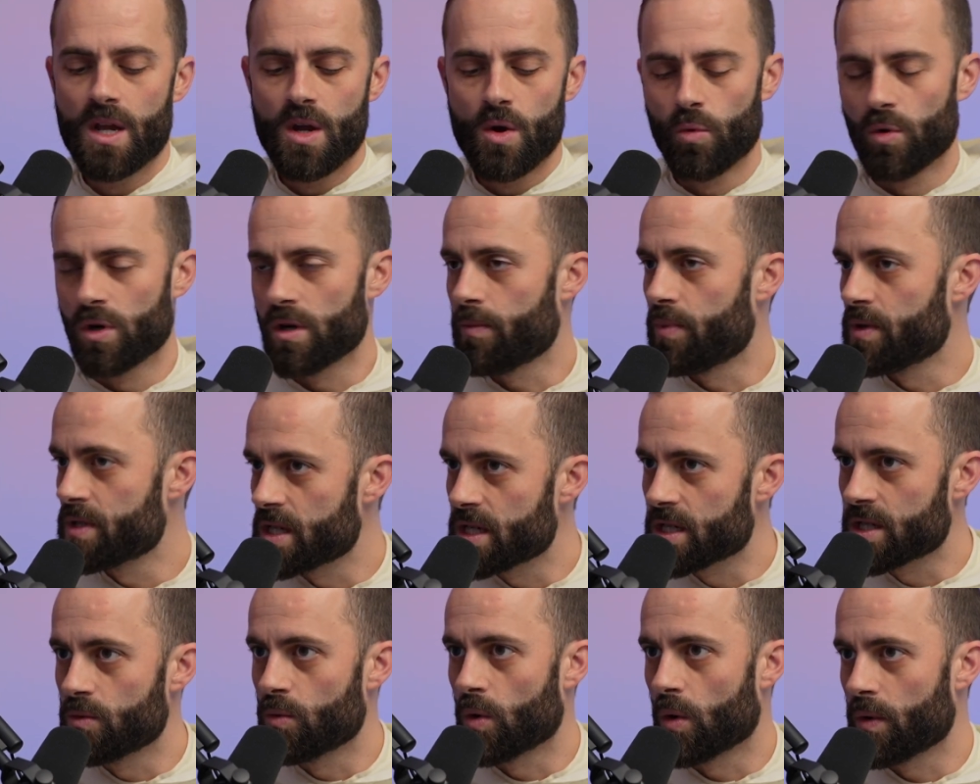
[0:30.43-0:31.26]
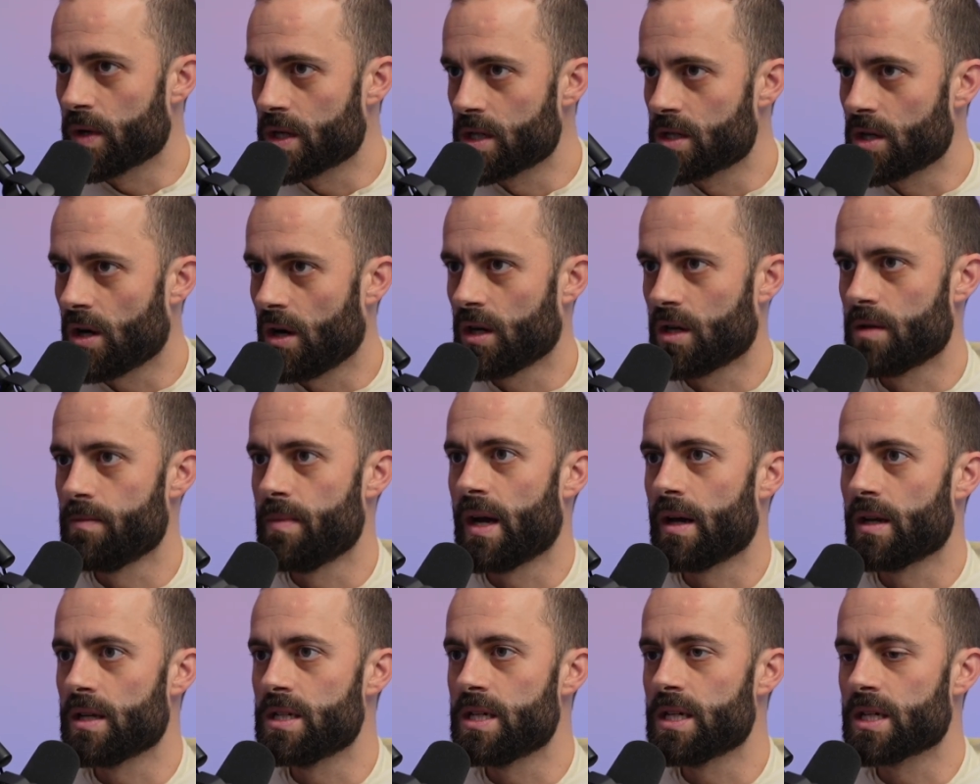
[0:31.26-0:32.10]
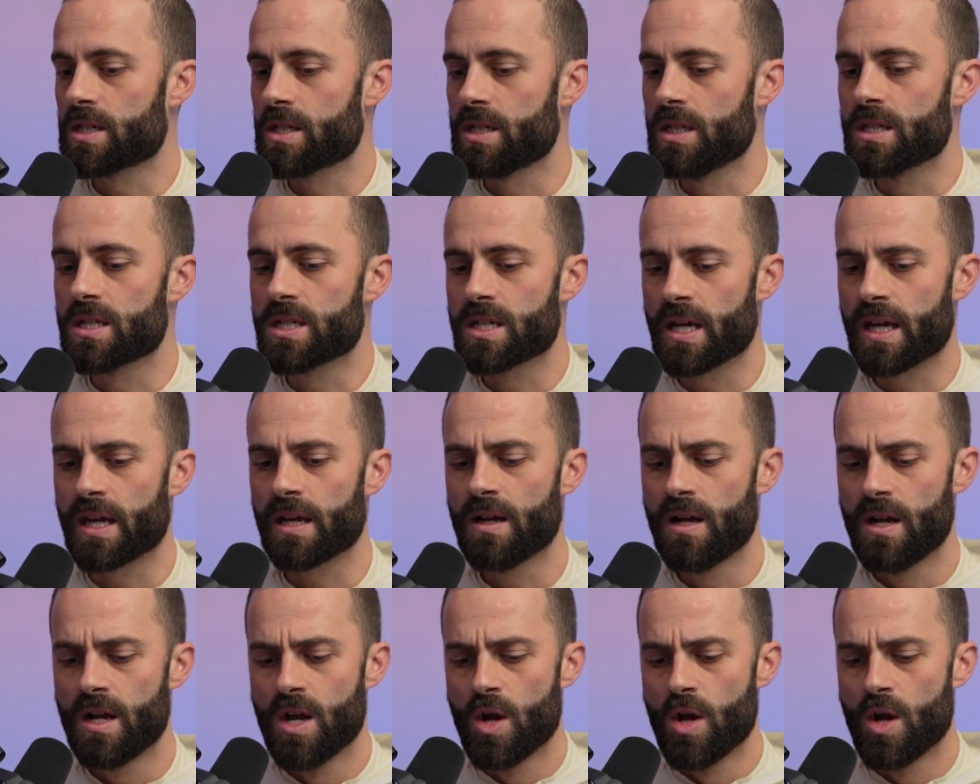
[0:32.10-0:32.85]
we're in a position where we can talk about addiction and say